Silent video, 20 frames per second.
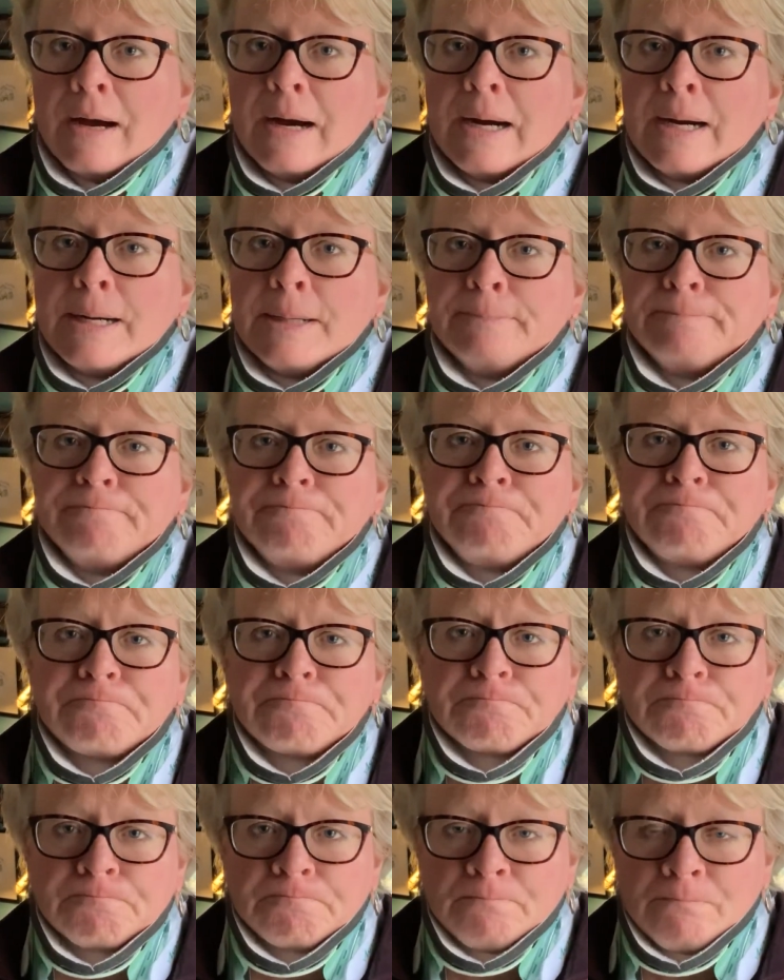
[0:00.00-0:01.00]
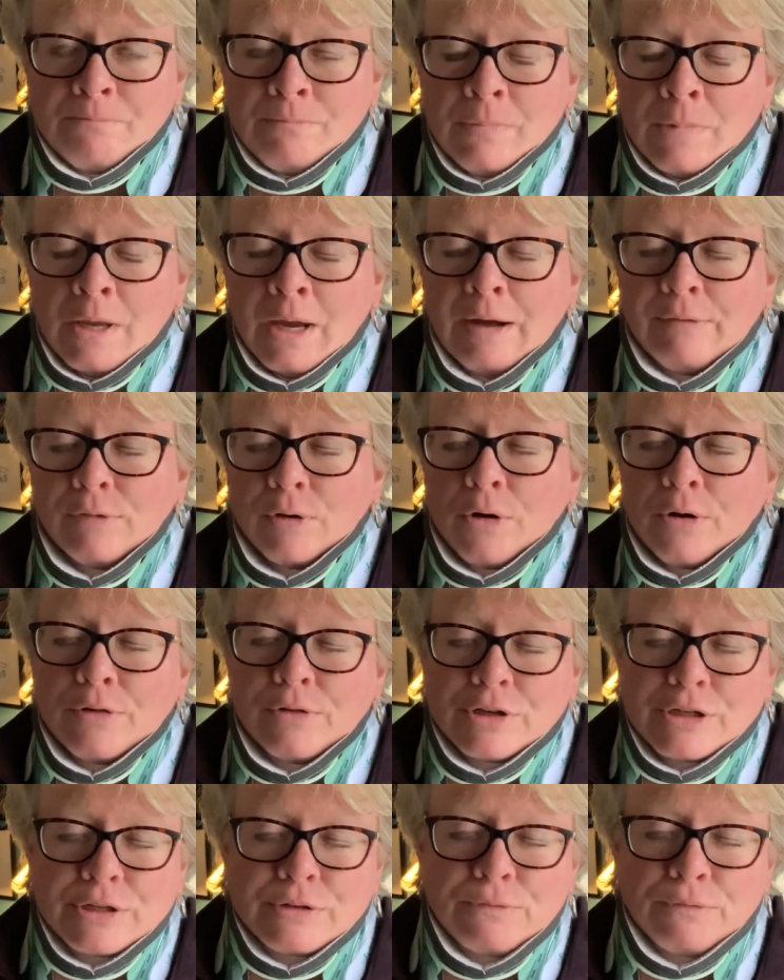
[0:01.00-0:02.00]
I've
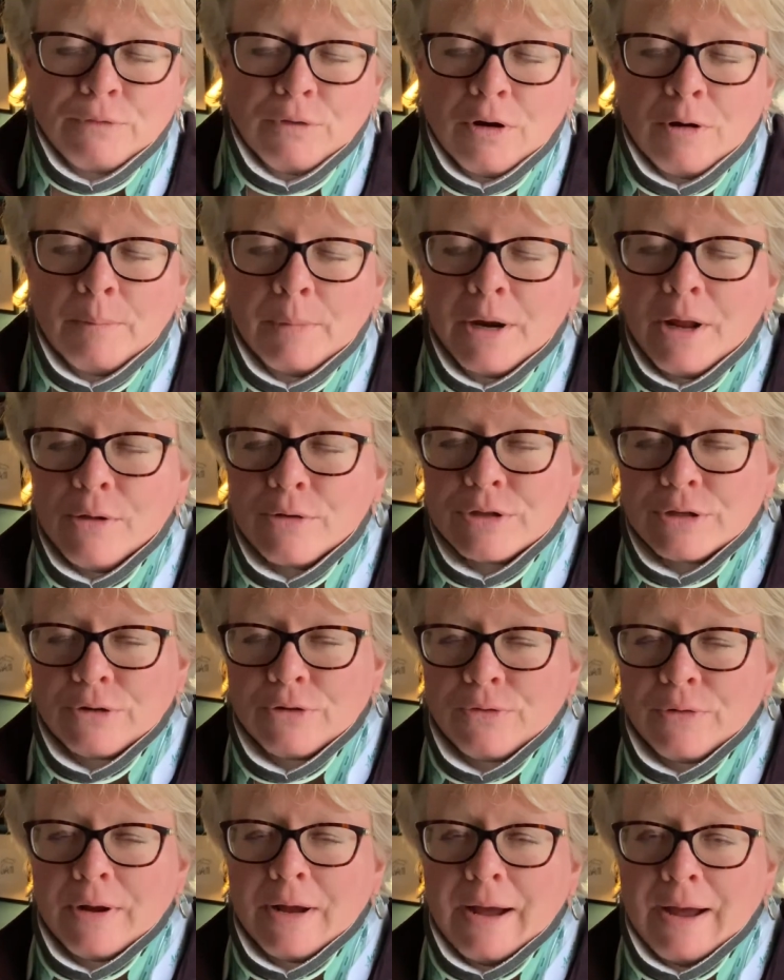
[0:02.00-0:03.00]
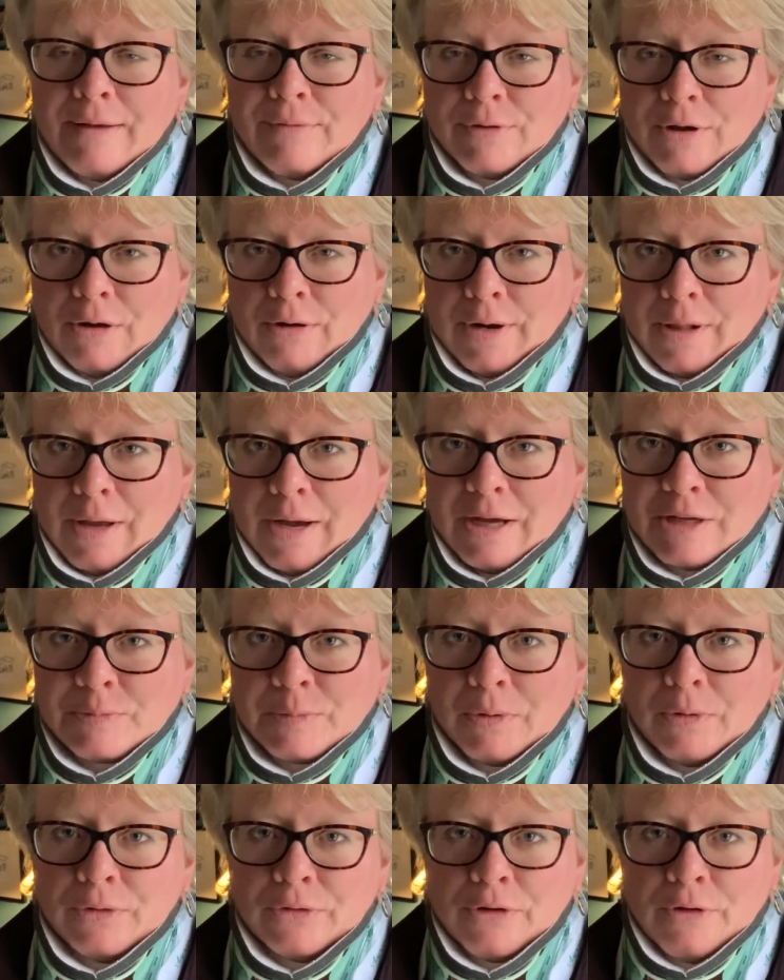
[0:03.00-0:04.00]
learned just from another surgery I have going to the
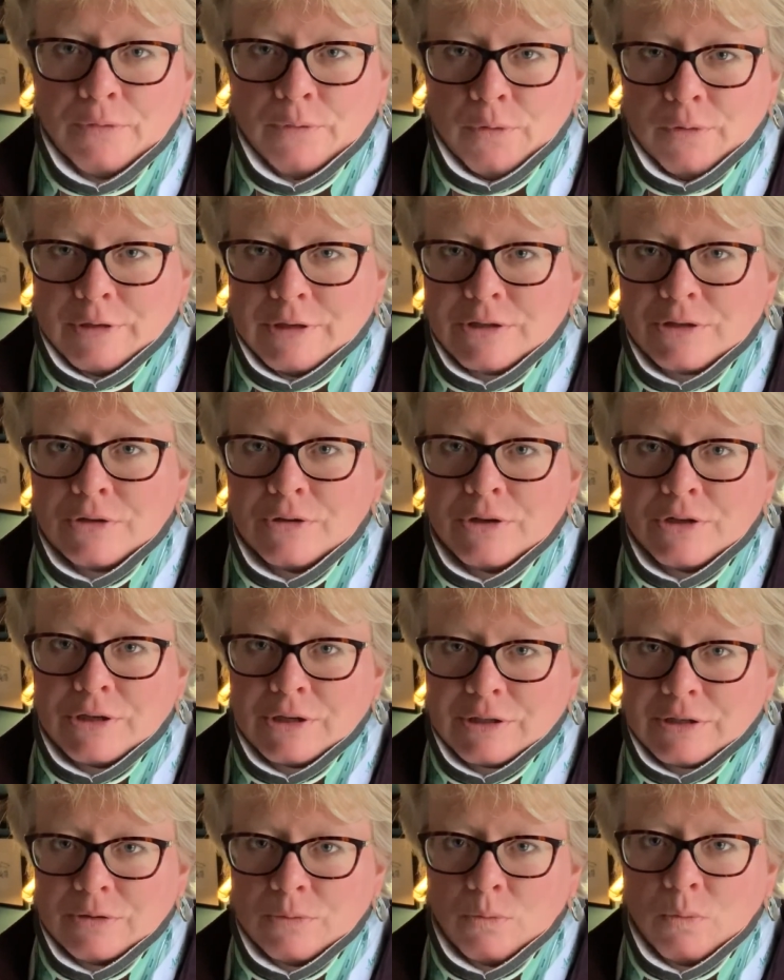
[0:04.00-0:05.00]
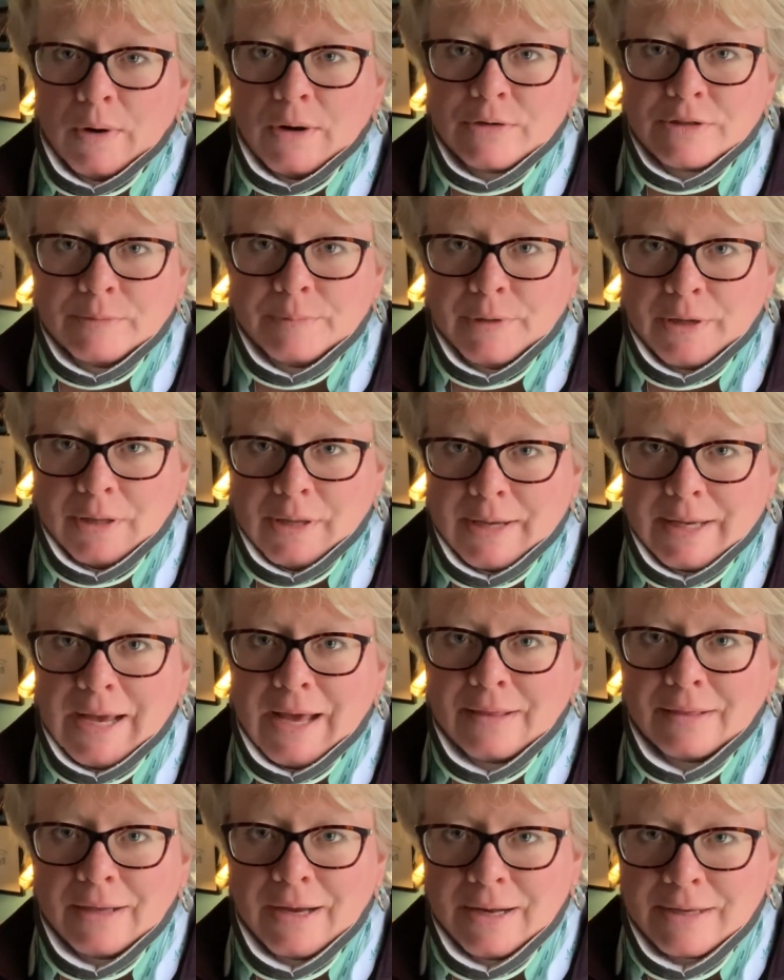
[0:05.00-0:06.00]
hospital and so forth, it's good just to wear something like
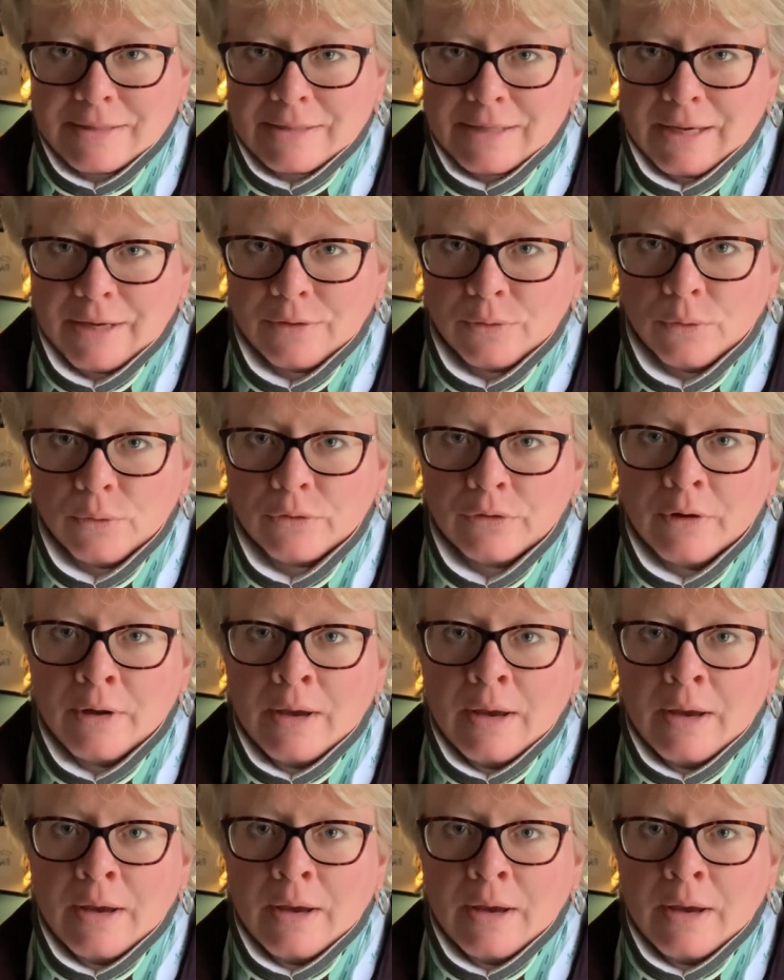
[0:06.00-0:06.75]
athletic sandals